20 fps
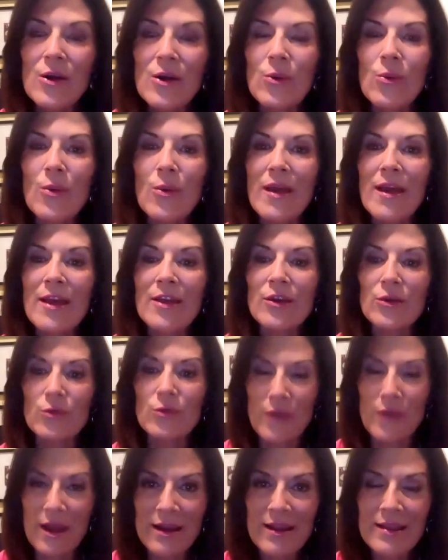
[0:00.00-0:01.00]
when
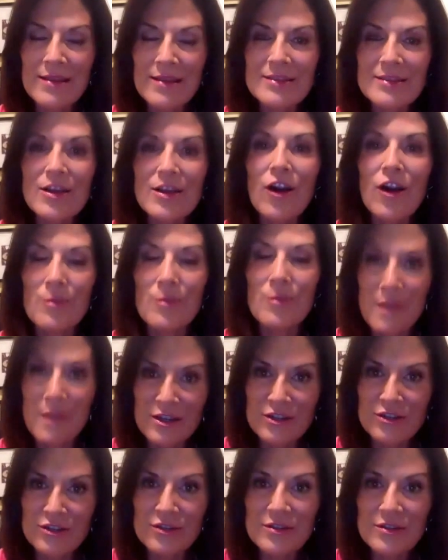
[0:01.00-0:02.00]
ratings are
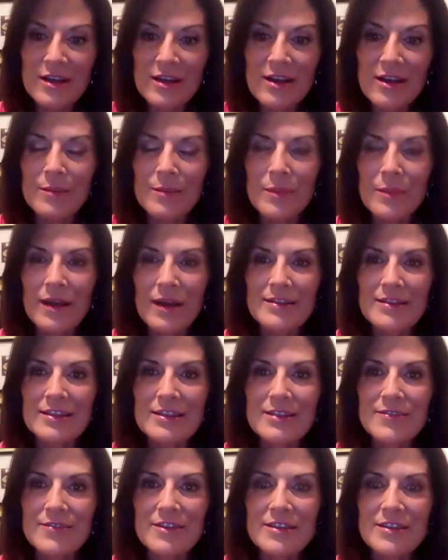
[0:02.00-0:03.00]
measured by
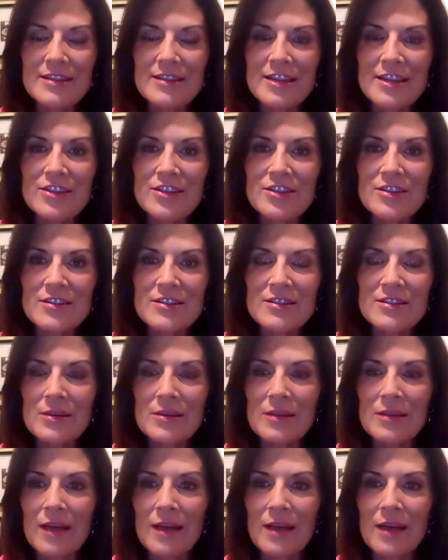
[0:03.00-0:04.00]
TV stations. So a
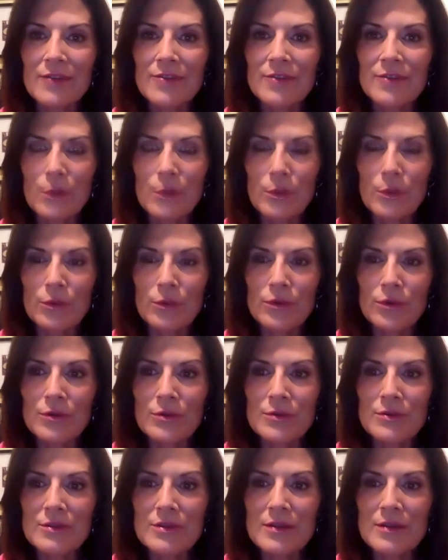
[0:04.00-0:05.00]
lot of local
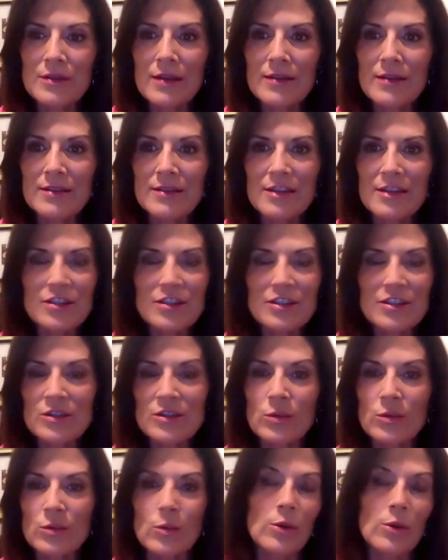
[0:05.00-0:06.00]
news stations
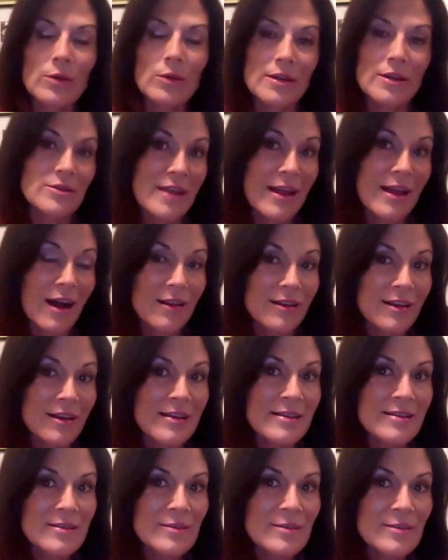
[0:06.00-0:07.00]
won't let you take
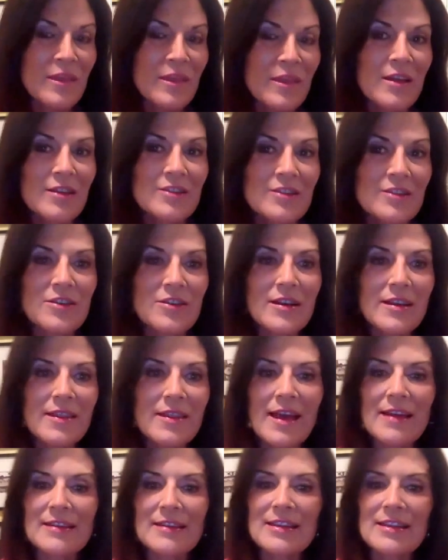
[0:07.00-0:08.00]
holidays
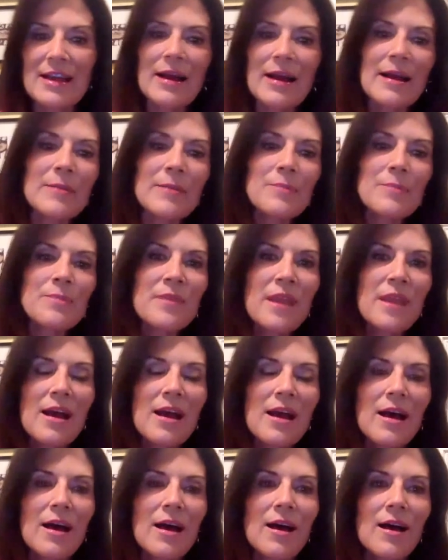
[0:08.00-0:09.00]
during that time.
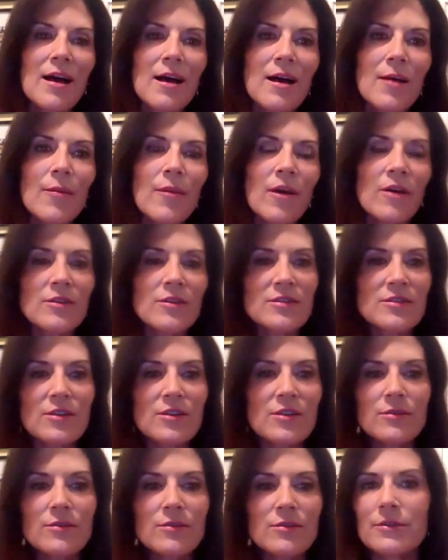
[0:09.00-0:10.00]

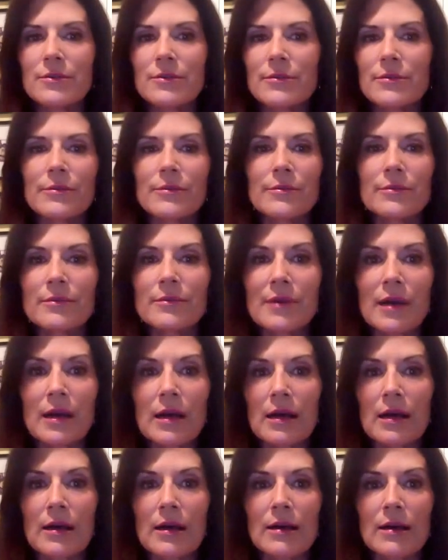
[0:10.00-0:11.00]
Also, you
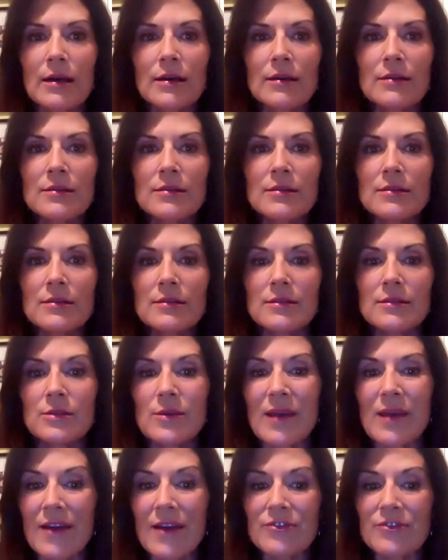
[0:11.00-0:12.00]

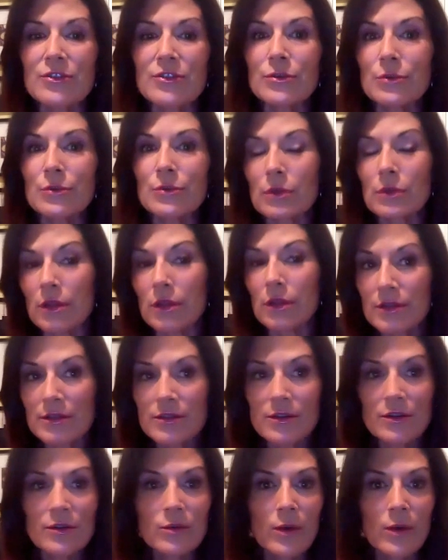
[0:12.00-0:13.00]
have to look a
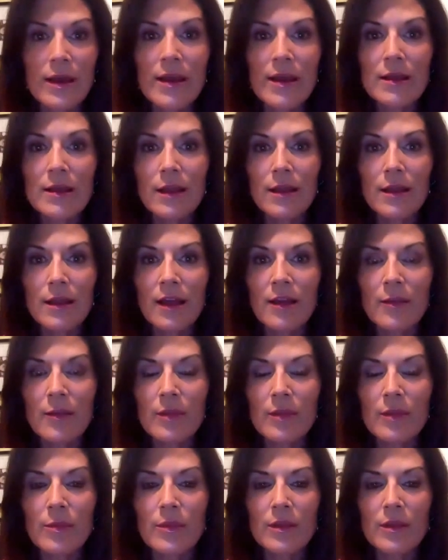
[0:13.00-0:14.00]
certain way. A lot of
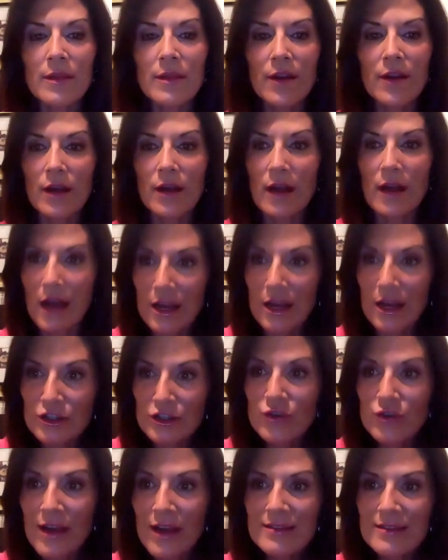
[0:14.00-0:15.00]
people in their
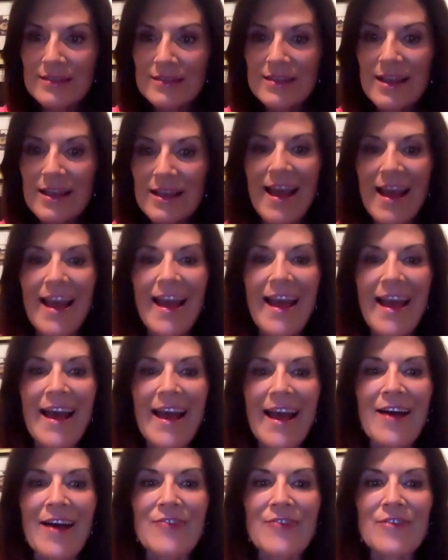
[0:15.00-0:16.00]
contracts
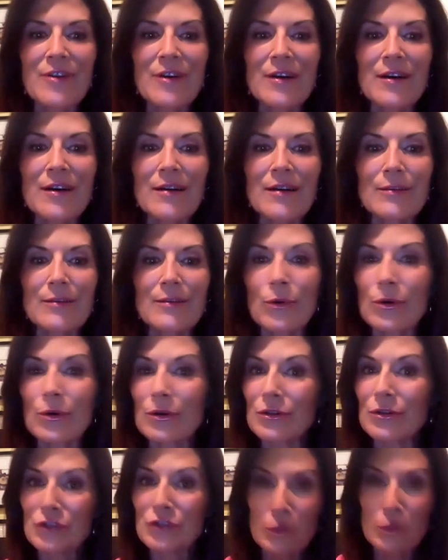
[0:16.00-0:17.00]
have moral
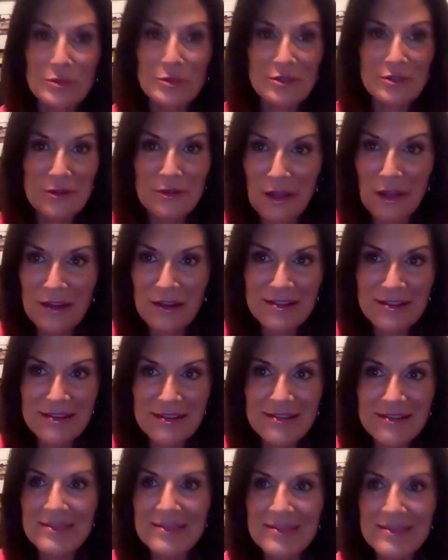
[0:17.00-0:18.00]
turpitude
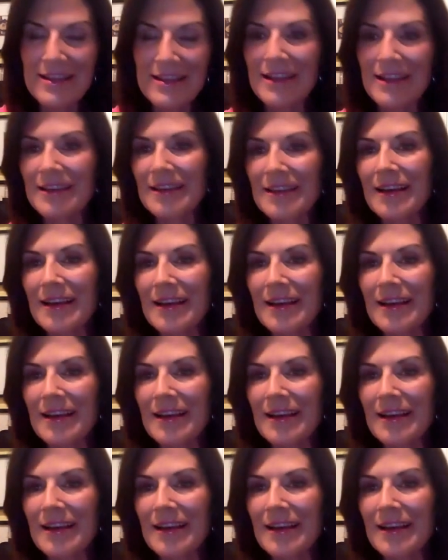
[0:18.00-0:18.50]
clauses that